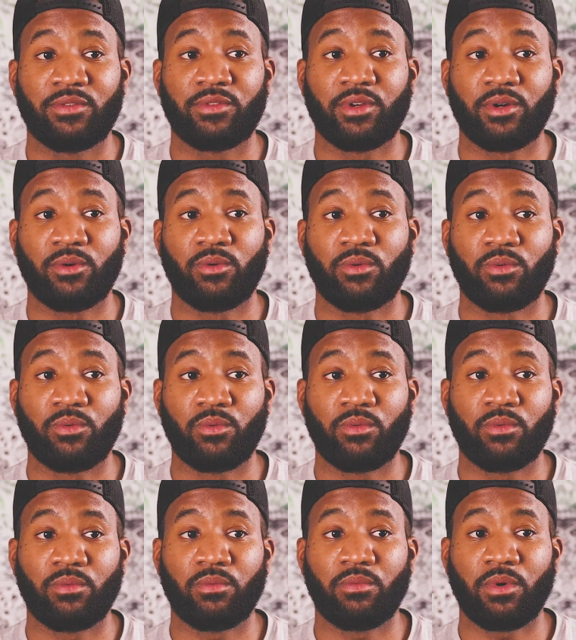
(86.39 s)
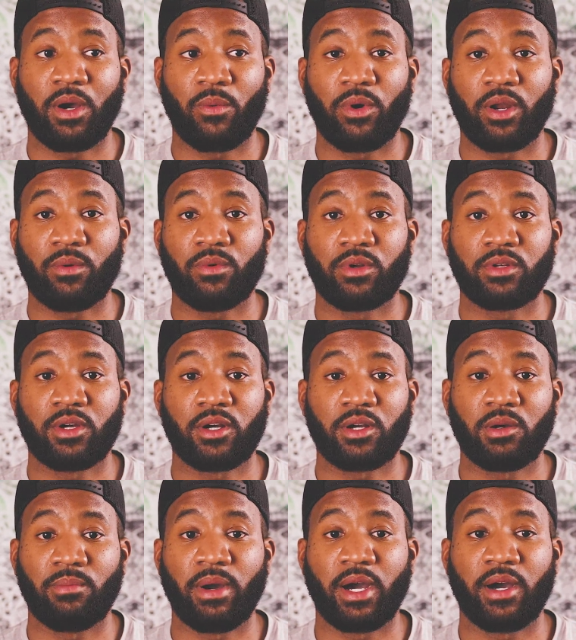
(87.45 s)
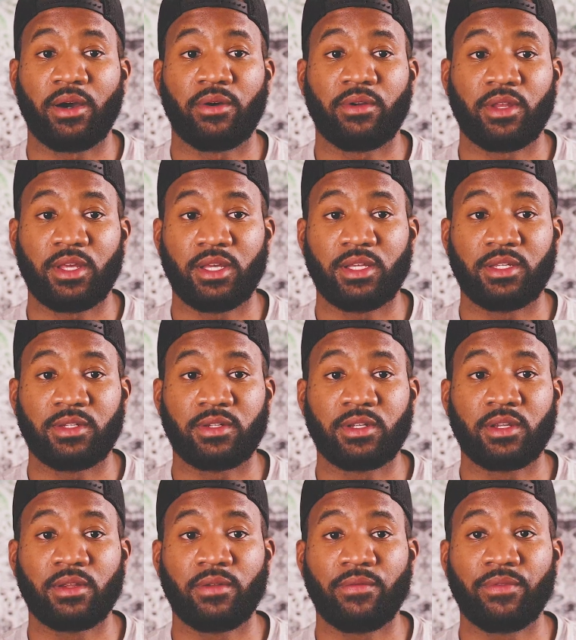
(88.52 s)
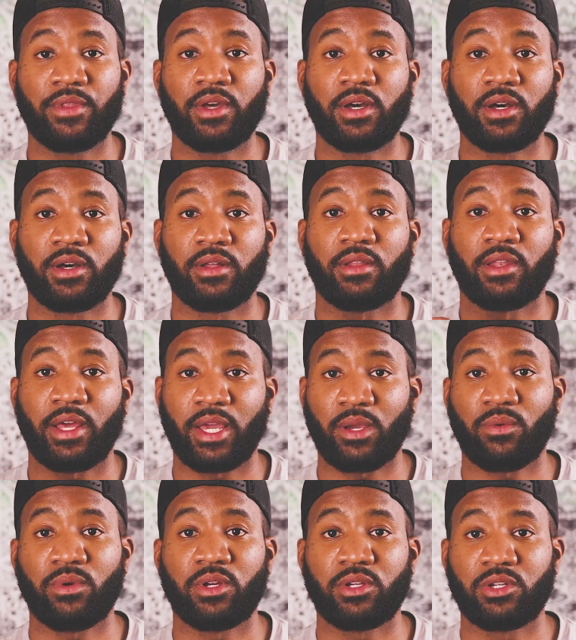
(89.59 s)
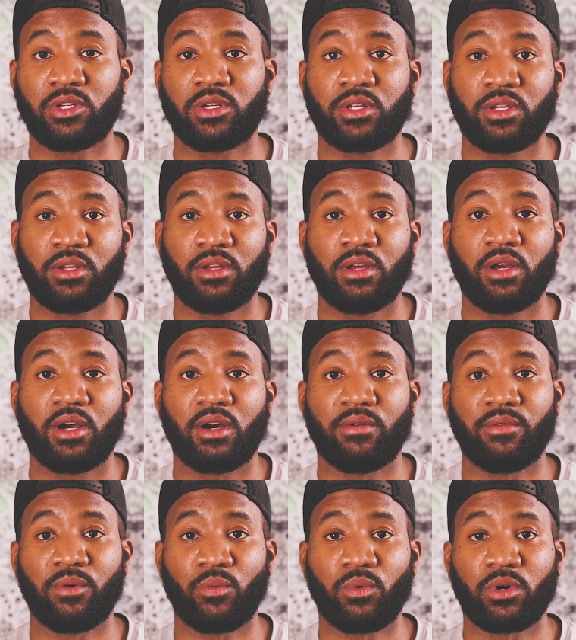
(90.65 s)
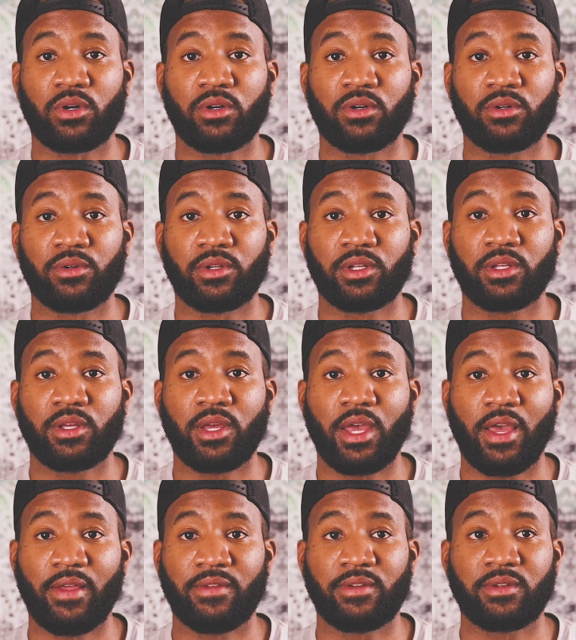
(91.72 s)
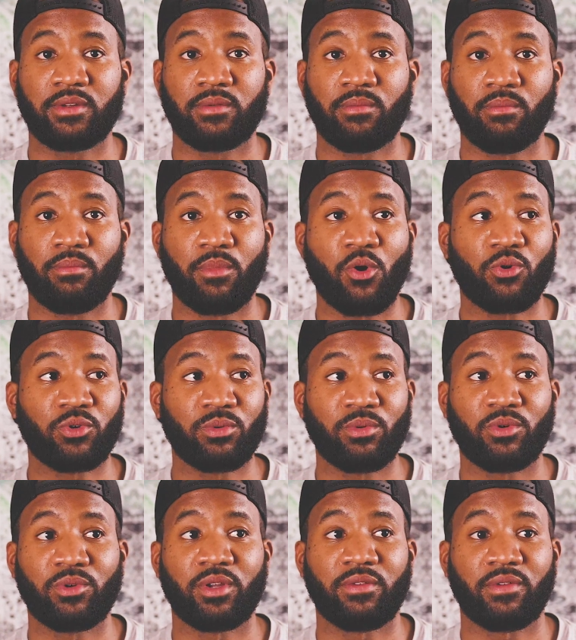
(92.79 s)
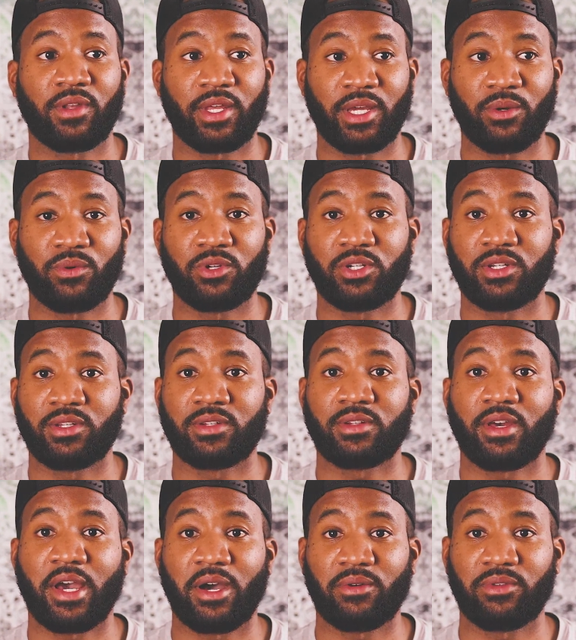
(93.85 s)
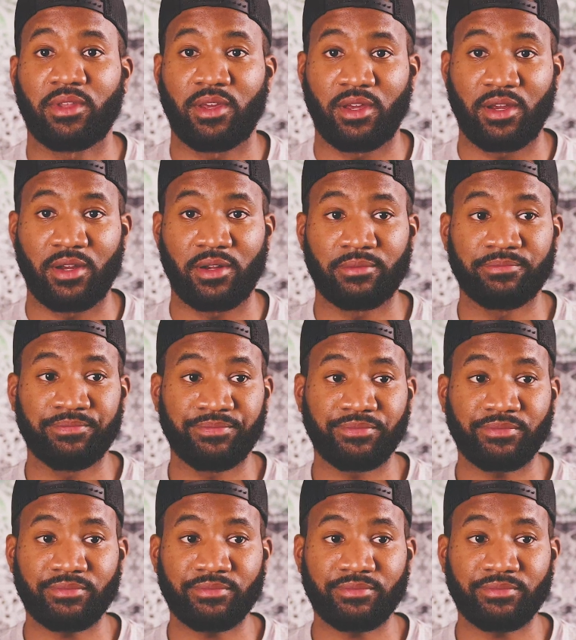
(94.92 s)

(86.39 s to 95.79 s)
So what I want to talk about is the language of the world. It's multiple different languages out there.